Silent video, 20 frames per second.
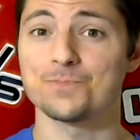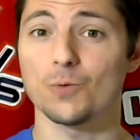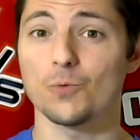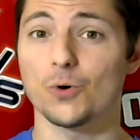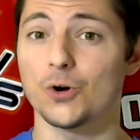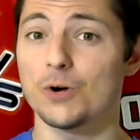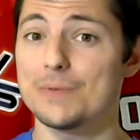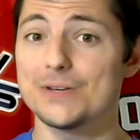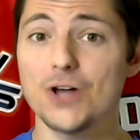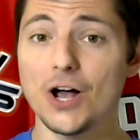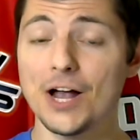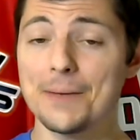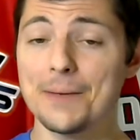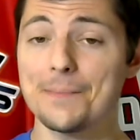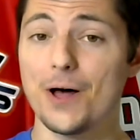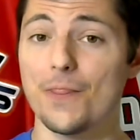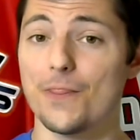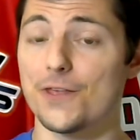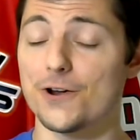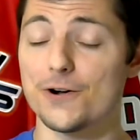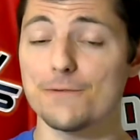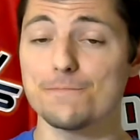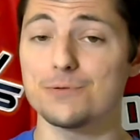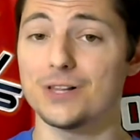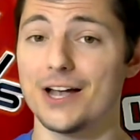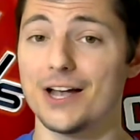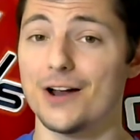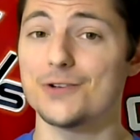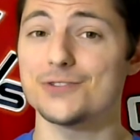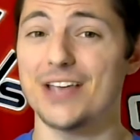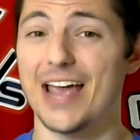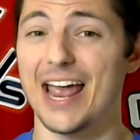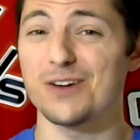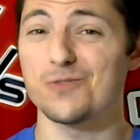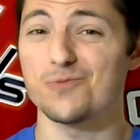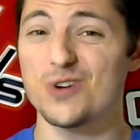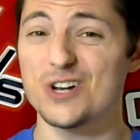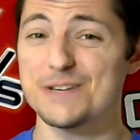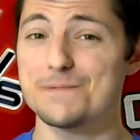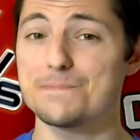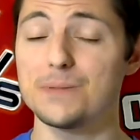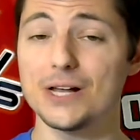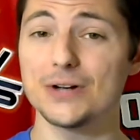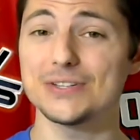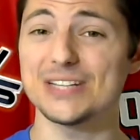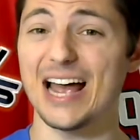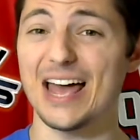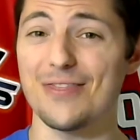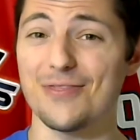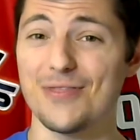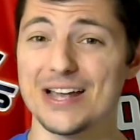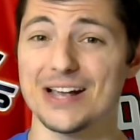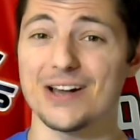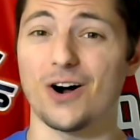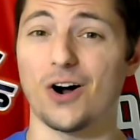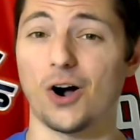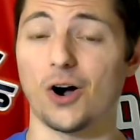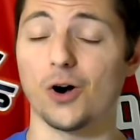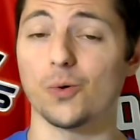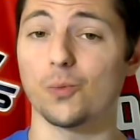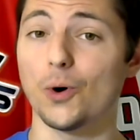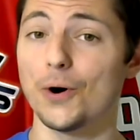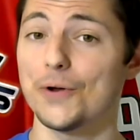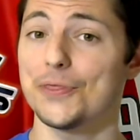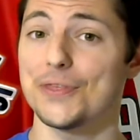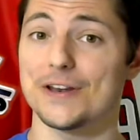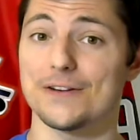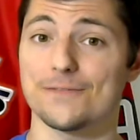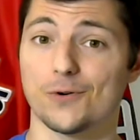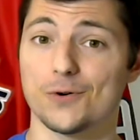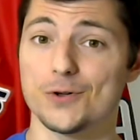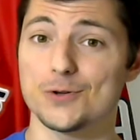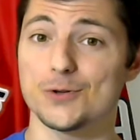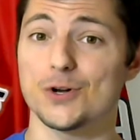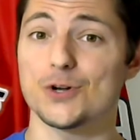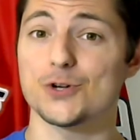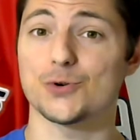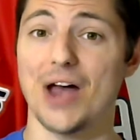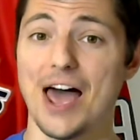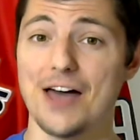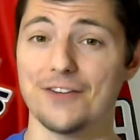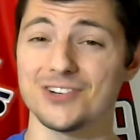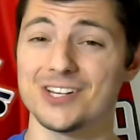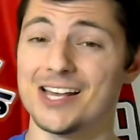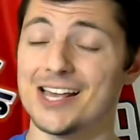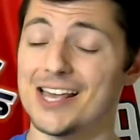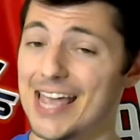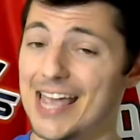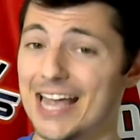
We're going to be talking about their players and which players I think are worth it for you to draft